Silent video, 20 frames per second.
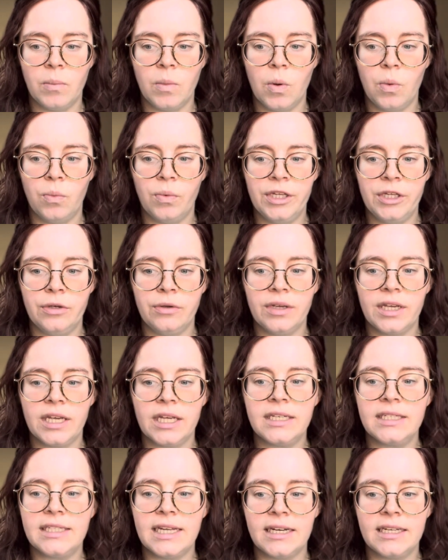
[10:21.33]
when you
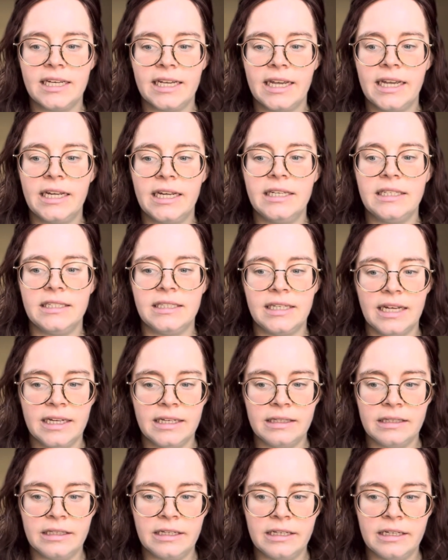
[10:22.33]
can dedicate
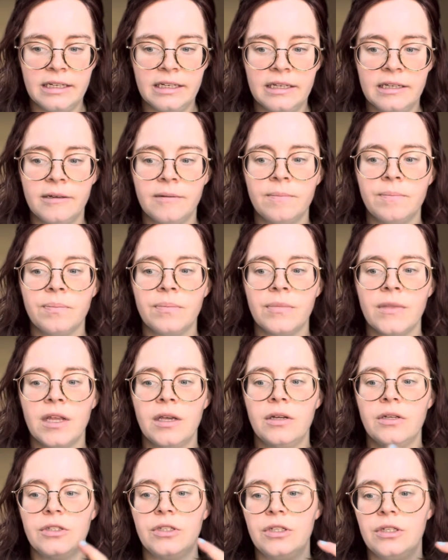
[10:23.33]
daily
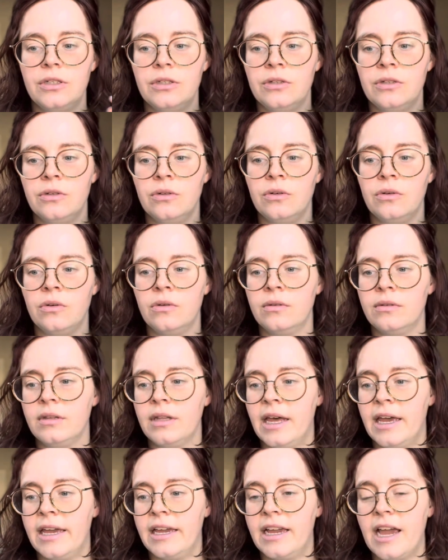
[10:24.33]
to
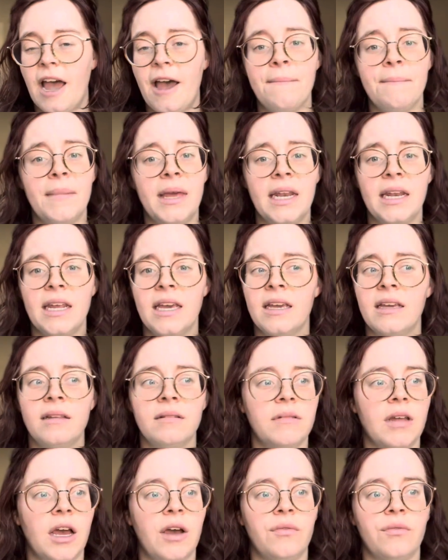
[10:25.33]
like a minute
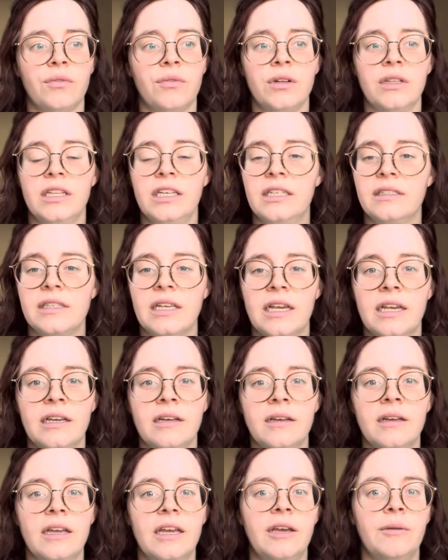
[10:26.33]
of
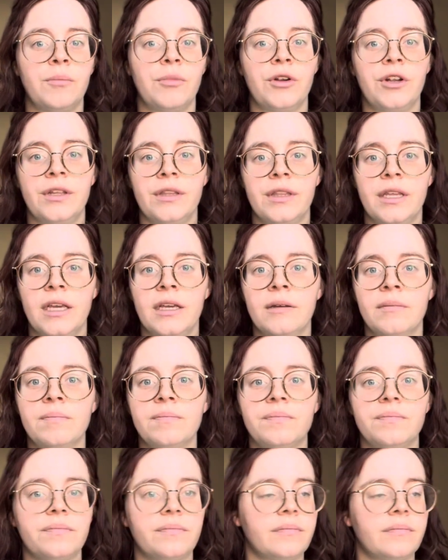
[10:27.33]
releasing and breathing,
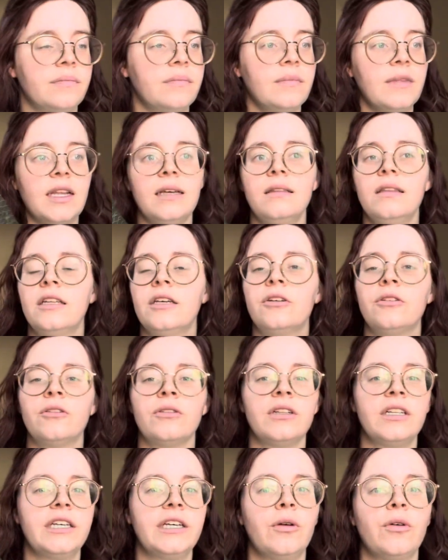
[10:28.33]

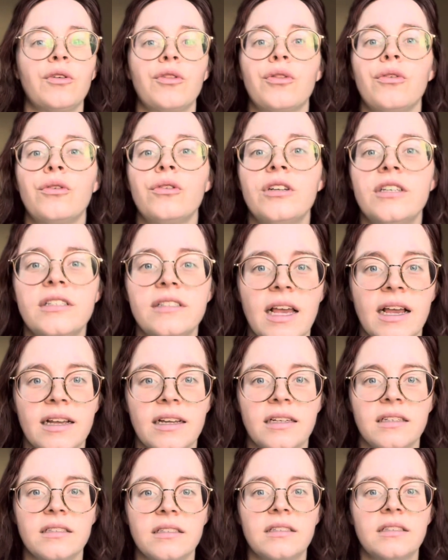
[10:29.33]
literally, or 30
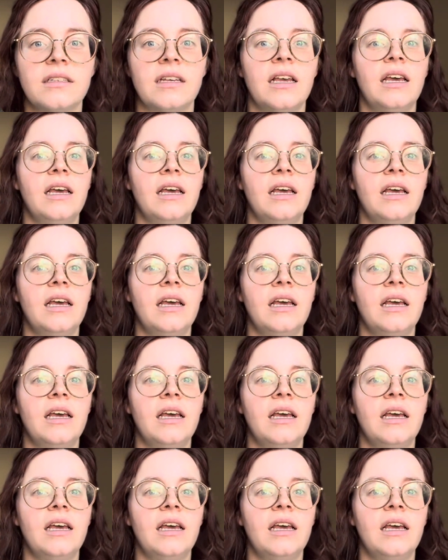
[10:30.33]
seconds.